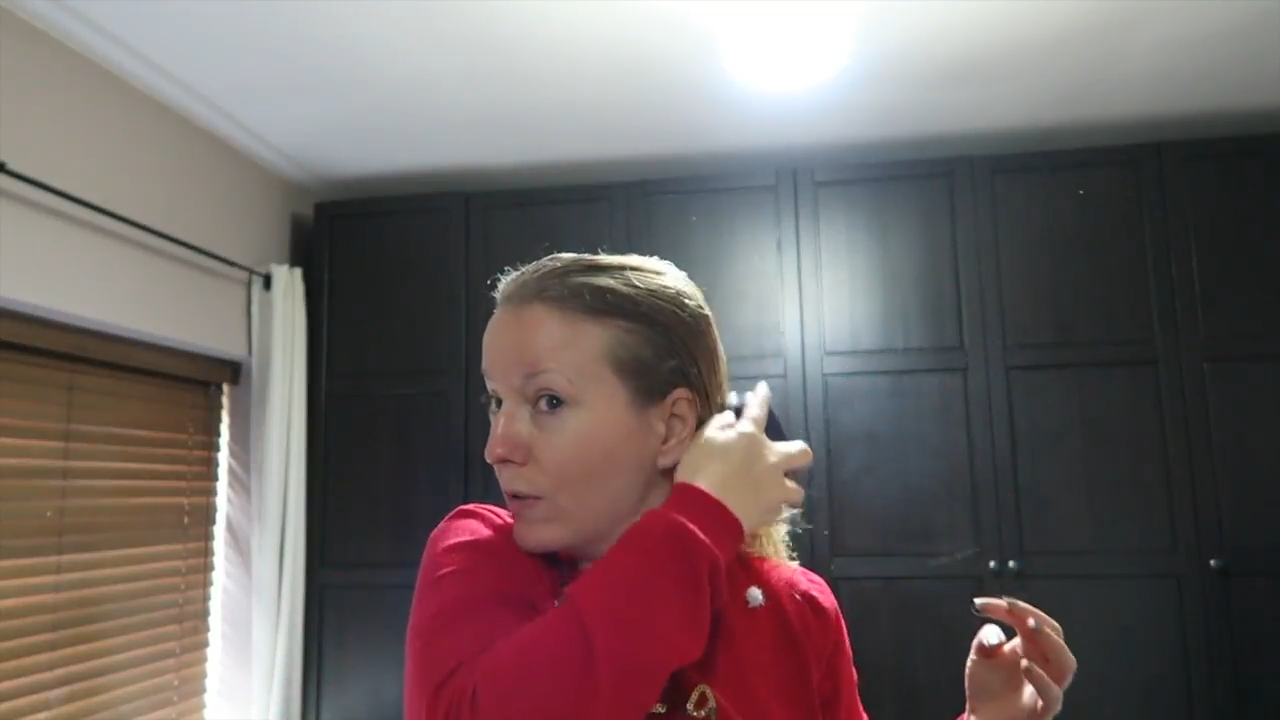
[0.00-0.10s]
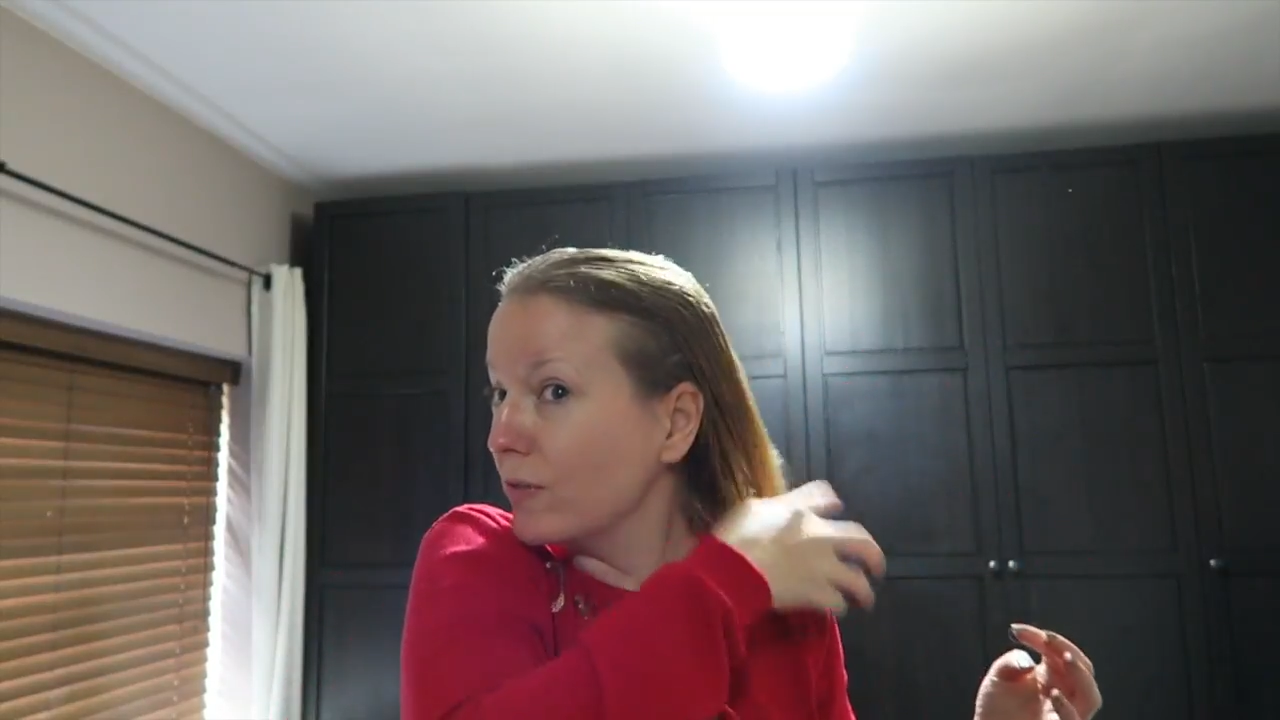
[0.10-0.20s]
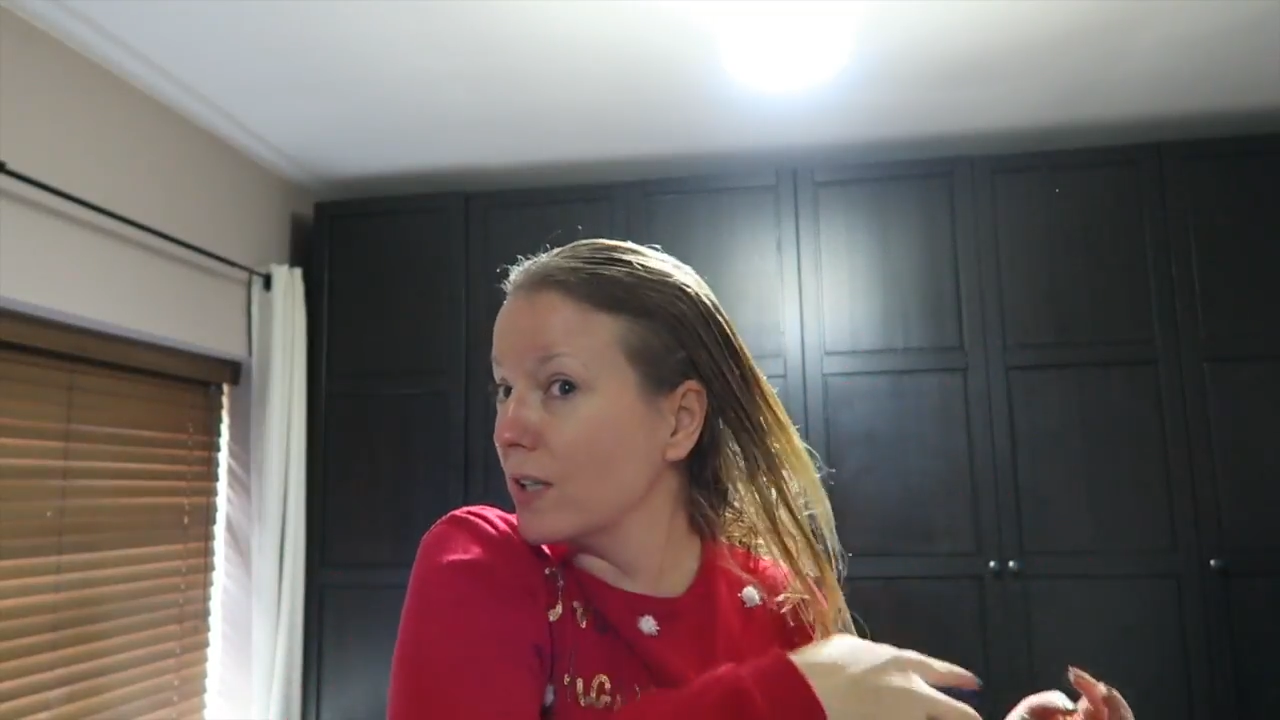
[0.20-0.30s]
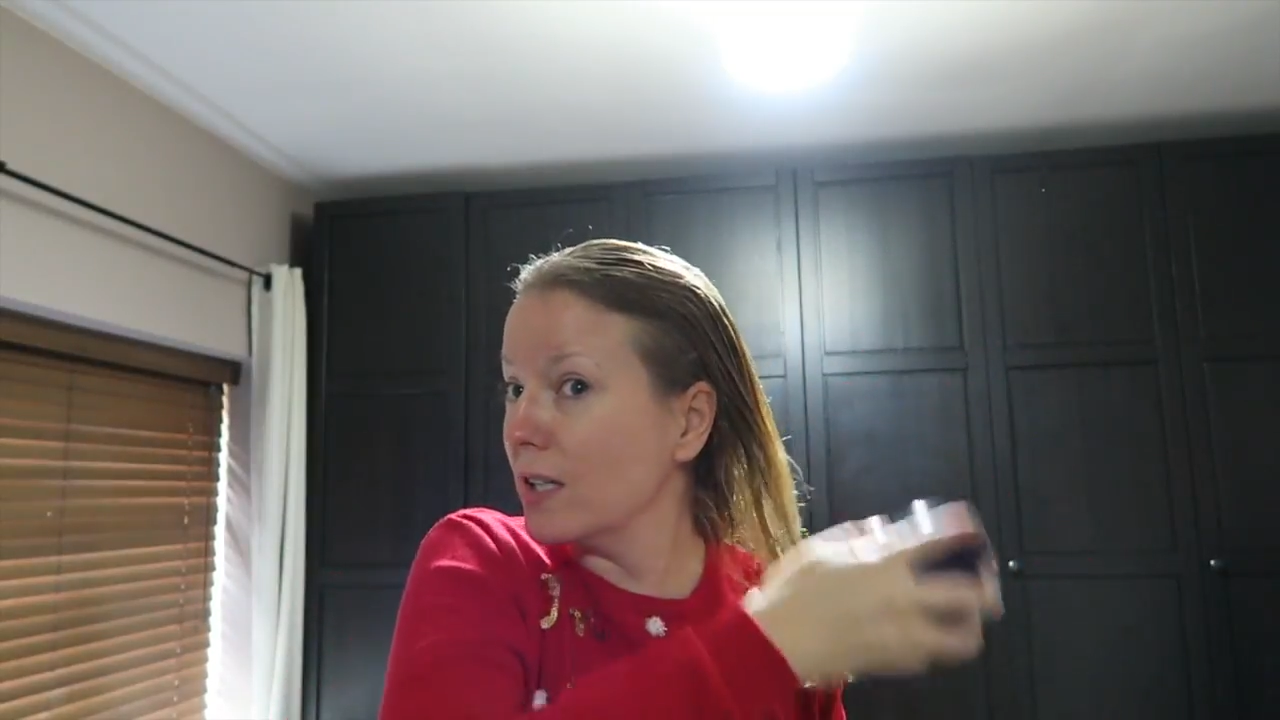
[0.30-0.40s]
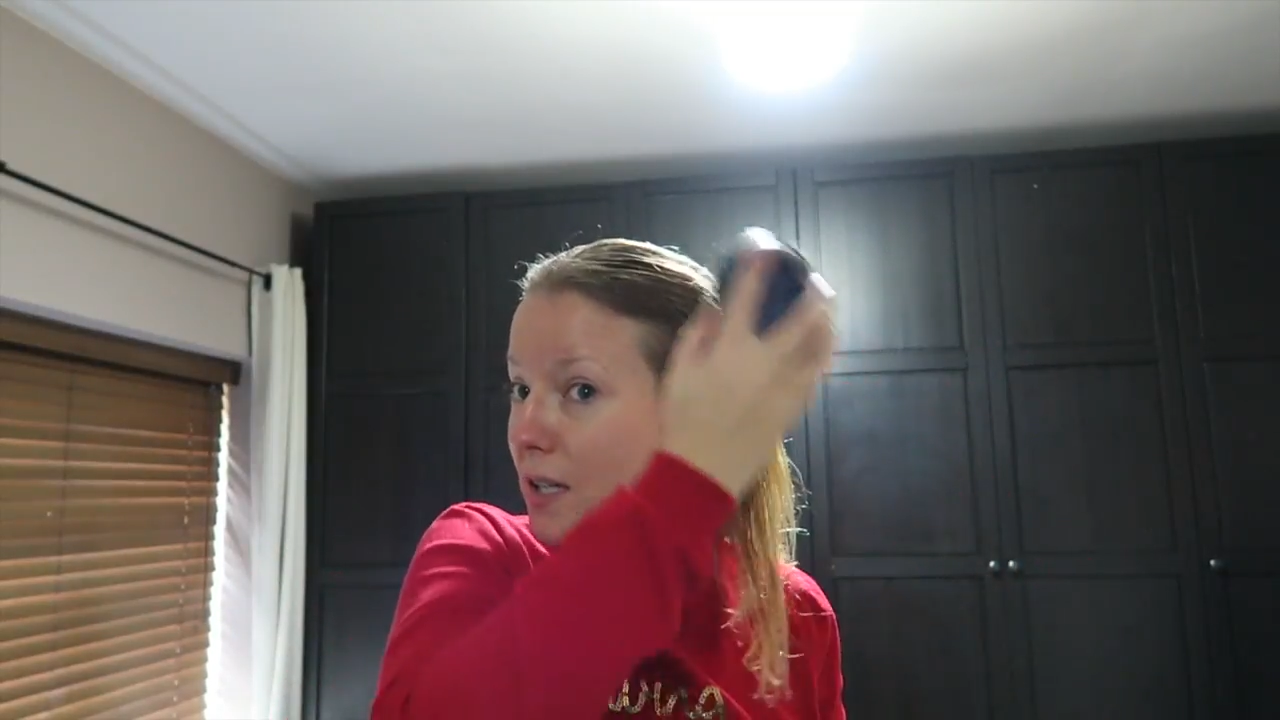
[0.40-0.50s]

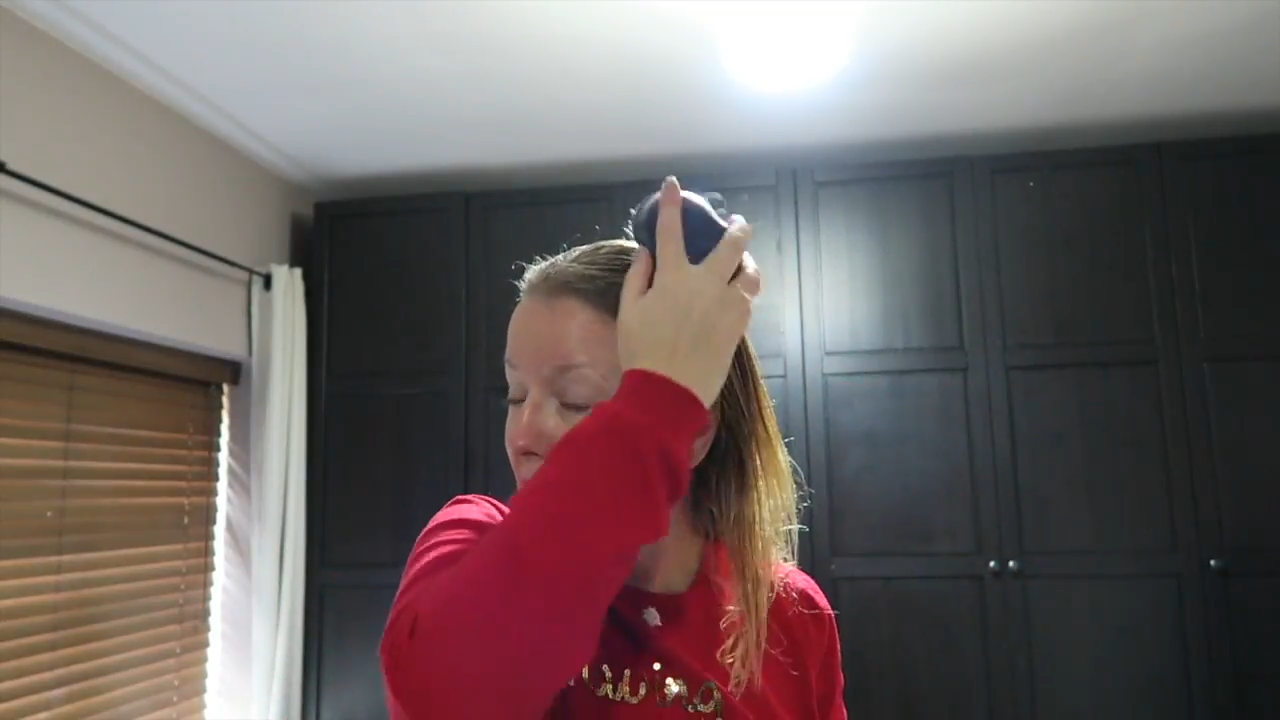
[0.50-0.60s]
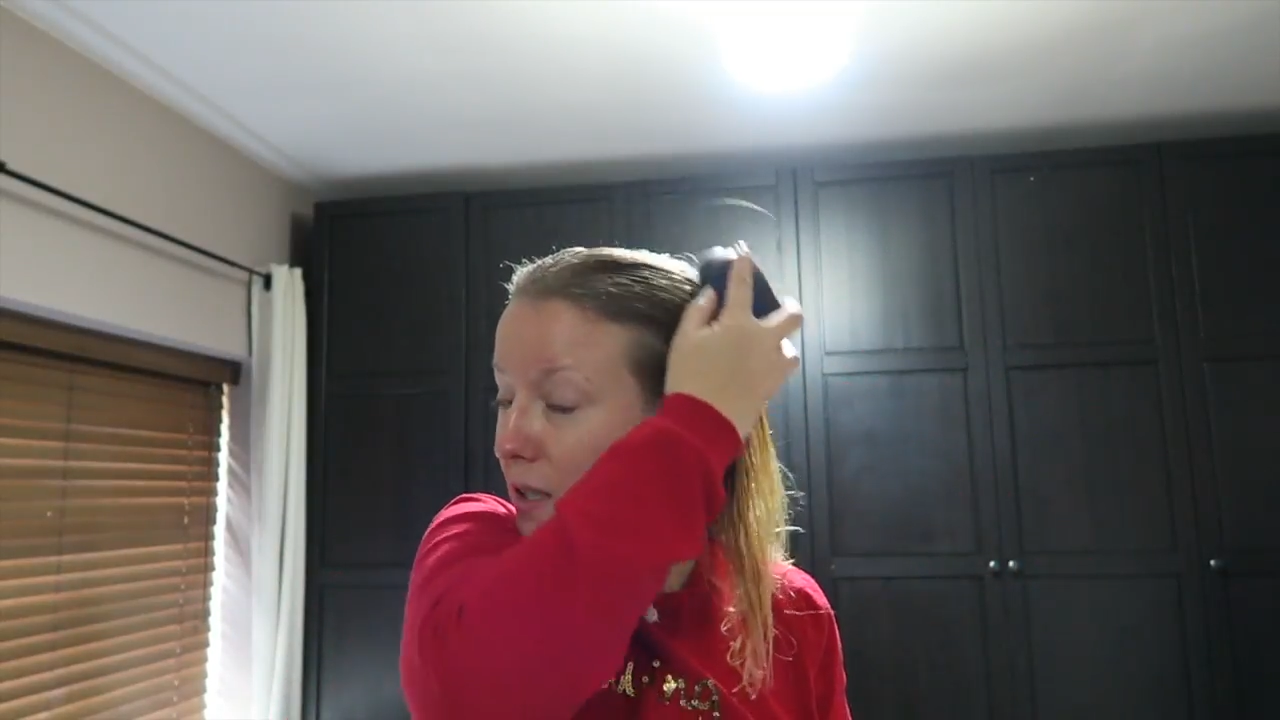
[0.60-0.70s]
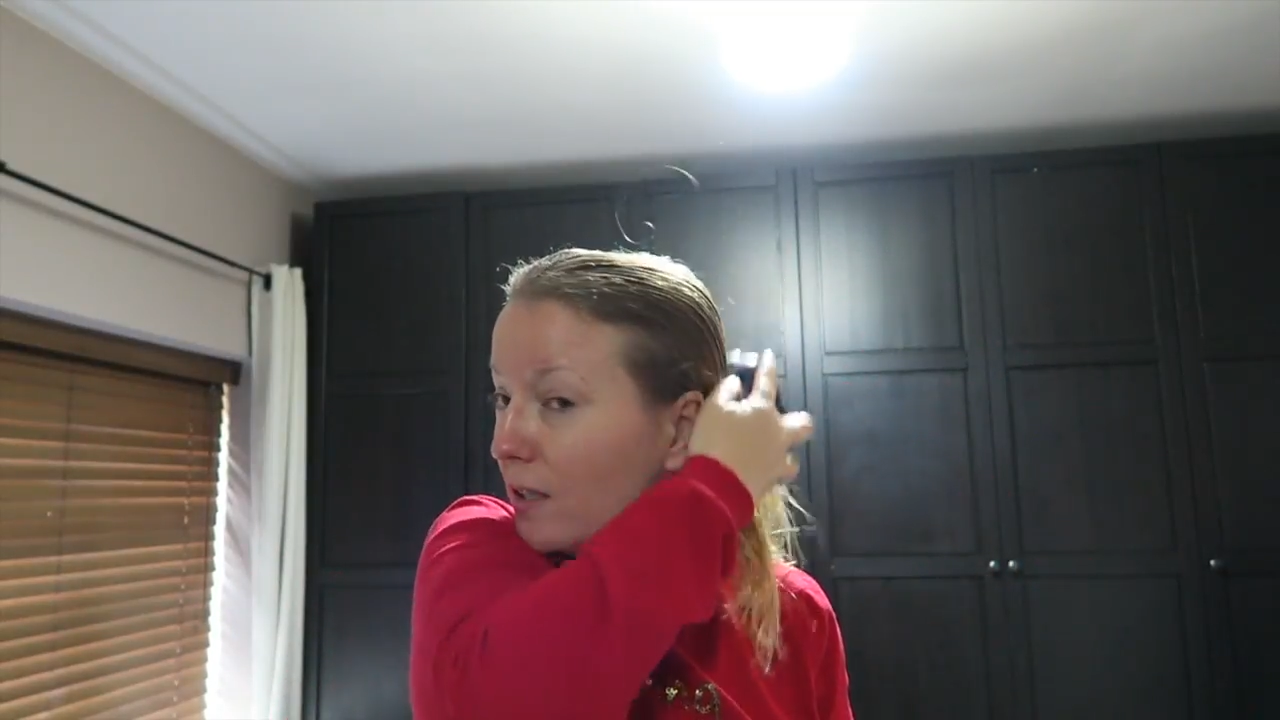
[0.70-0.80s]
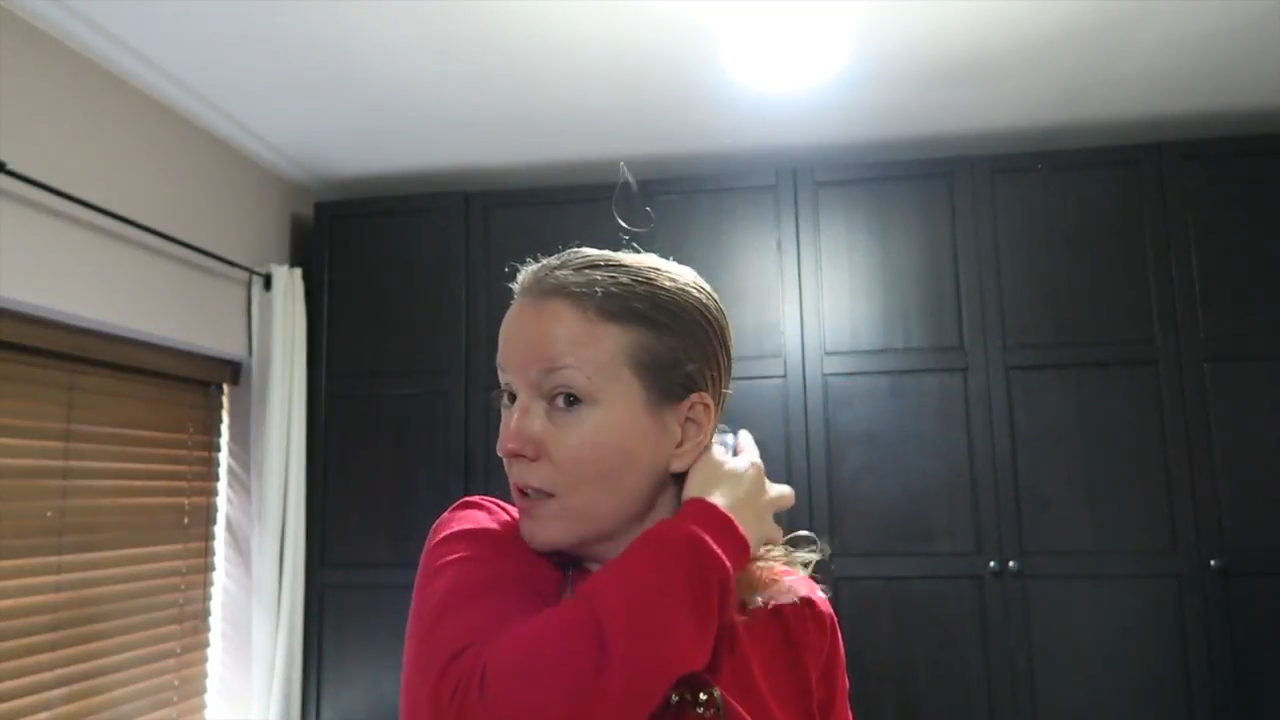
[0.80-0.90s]
of the